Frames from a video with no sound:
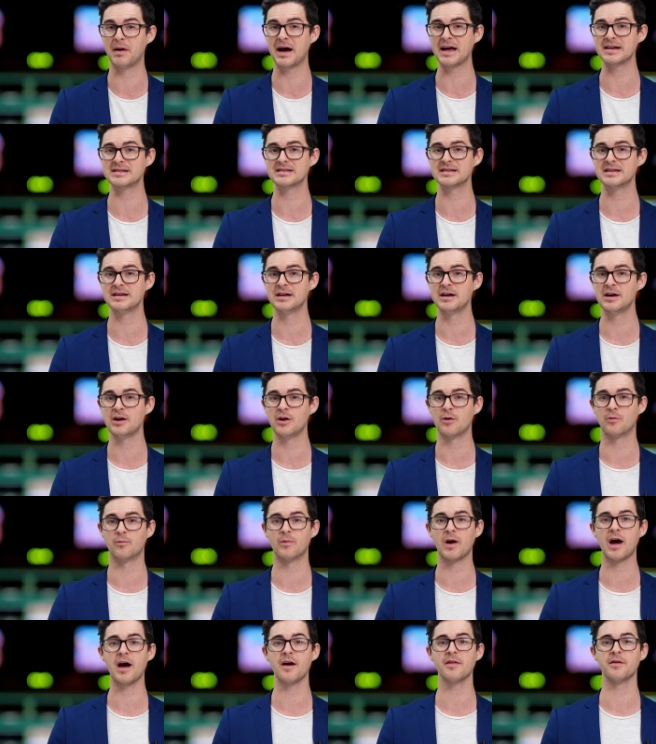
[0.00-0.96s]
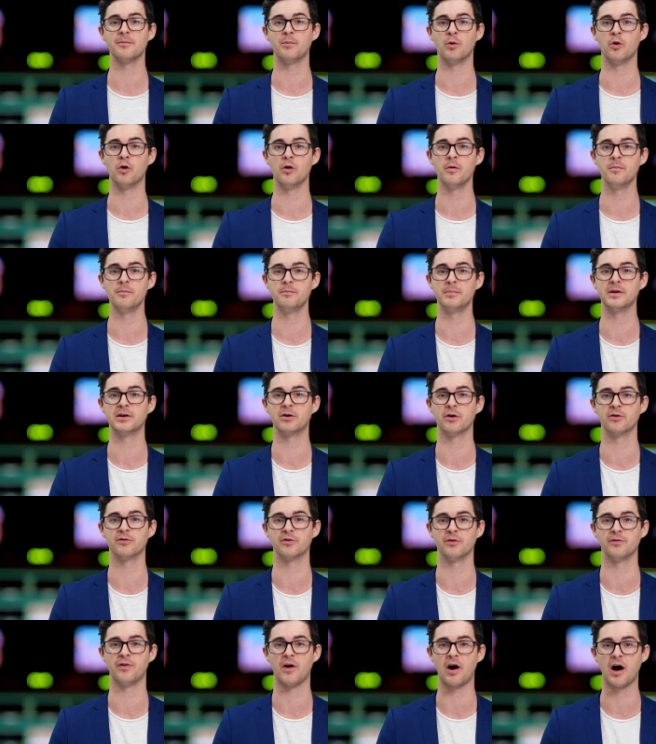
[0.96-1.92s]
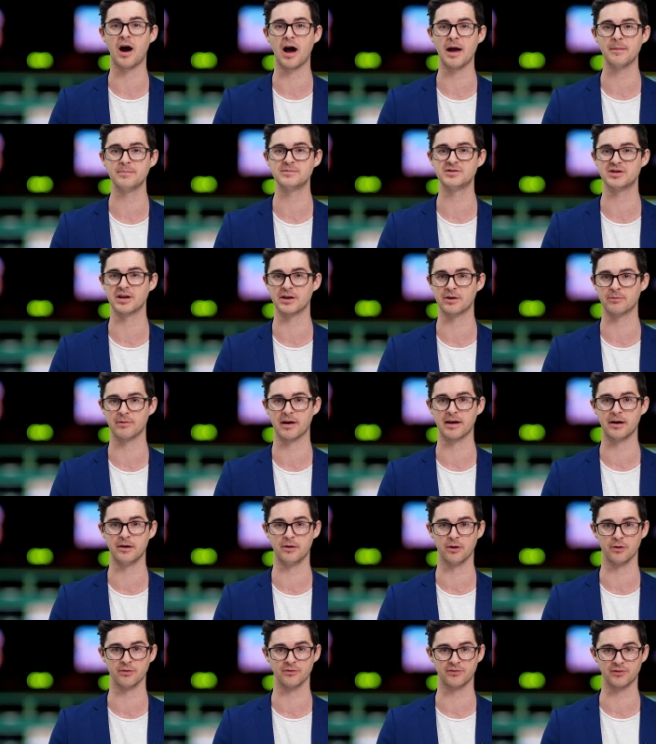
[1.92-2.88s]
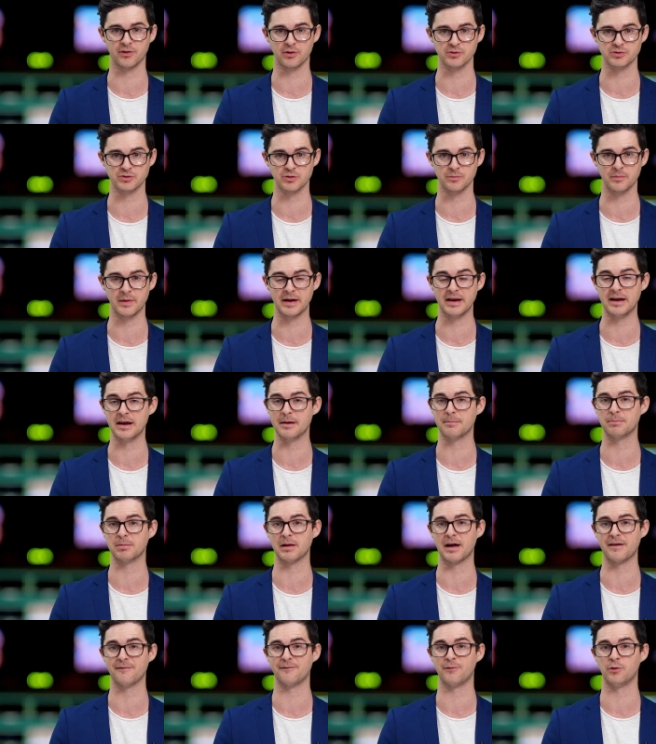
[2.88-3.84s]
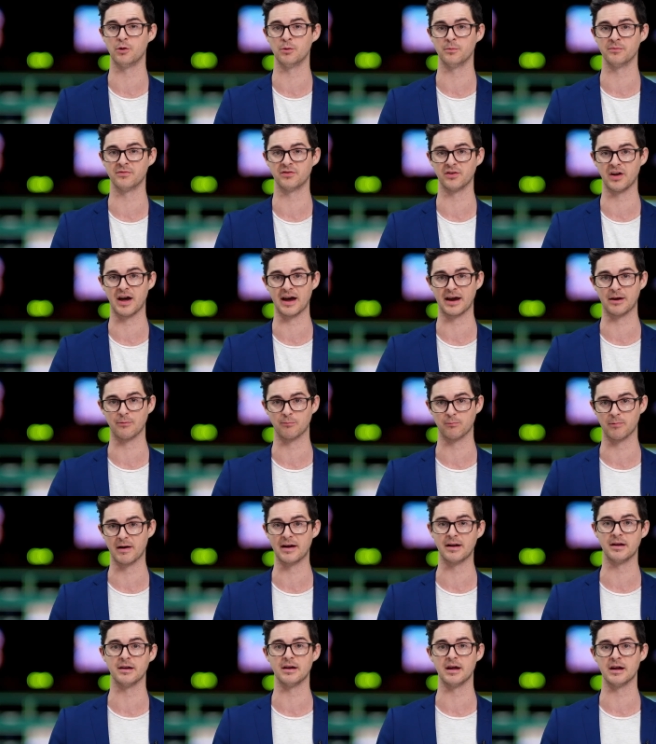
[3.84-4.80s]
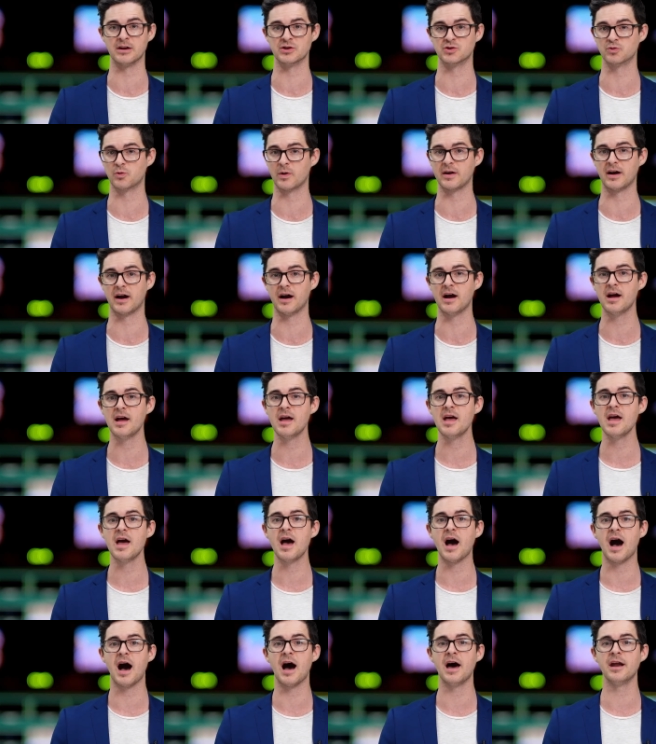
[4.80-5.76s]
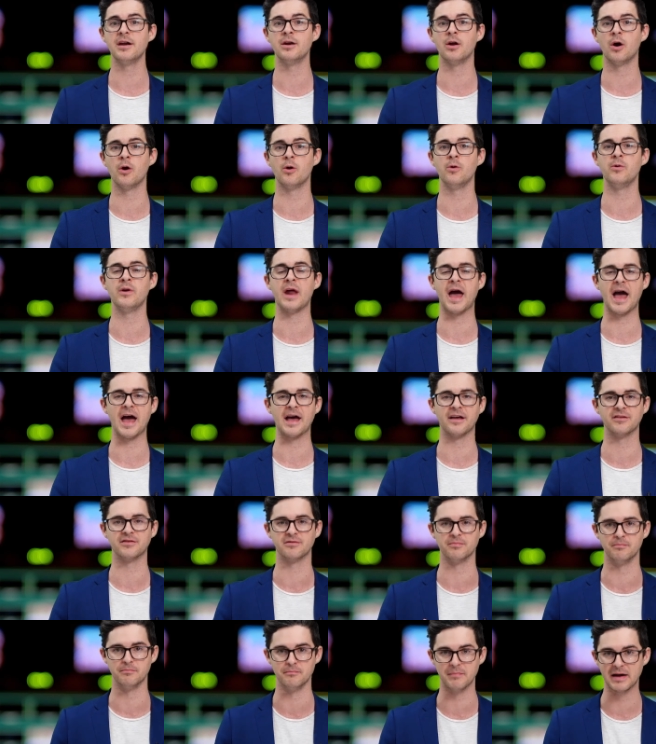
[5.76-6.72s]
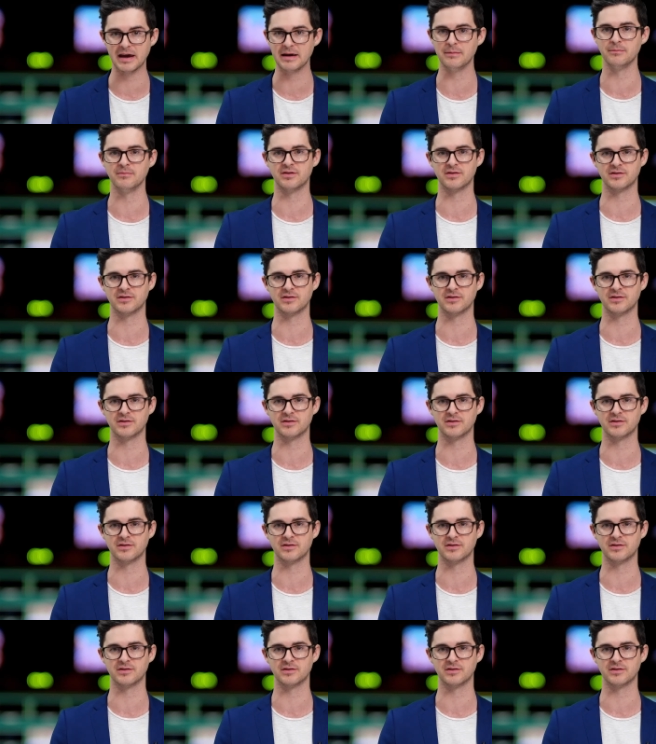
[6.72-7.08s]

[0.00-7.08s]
but rather more because of hype generated on social media platforms like Reddit and Twitter, are known as meme